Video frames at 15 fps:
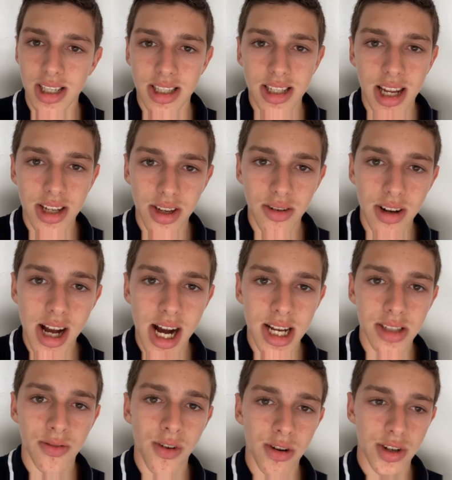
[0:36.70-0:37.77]
stay tuned,
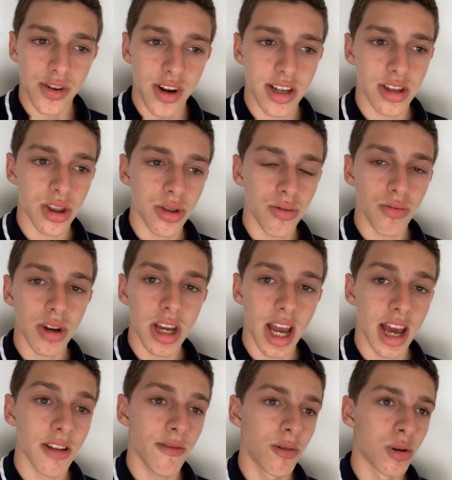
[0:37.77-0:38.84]
guys. Forza Horizon 3
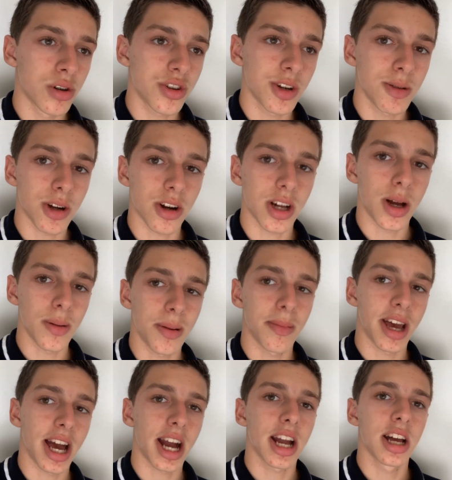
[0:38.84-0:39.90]
and 4 streams are coming
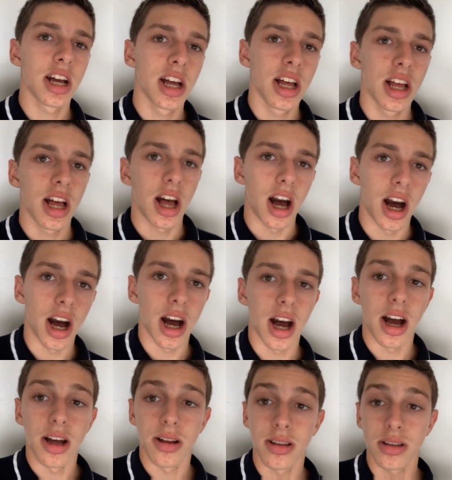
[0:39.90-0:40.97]
back.
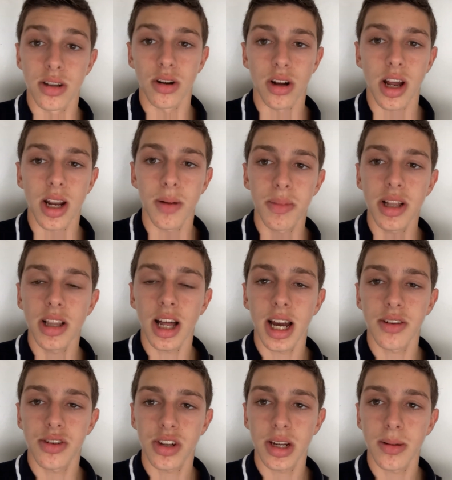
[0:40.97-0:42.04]
Uh, there are going to be
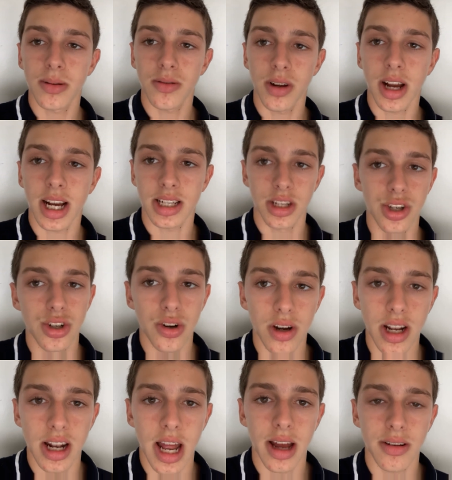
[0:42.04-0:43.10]
live streams where you guys can
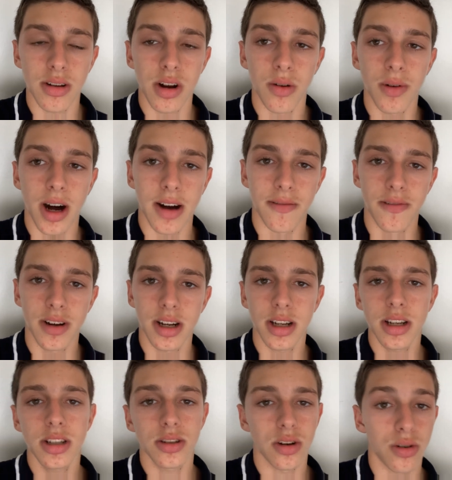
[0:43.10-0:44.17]
join and, you know, we'll have
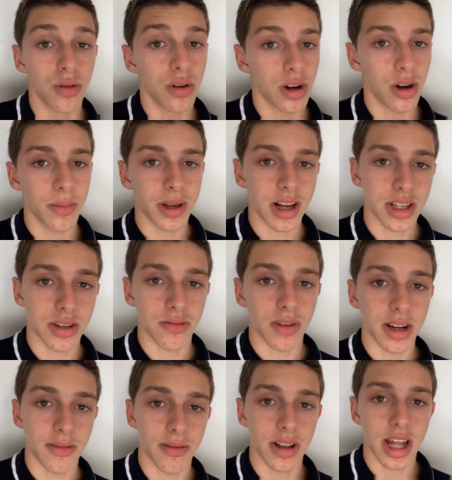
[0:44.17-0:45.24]
fun. So, hope you guys are
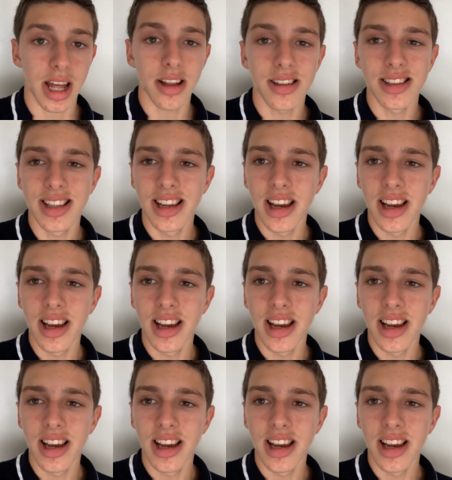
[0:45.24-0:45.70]
ready for that.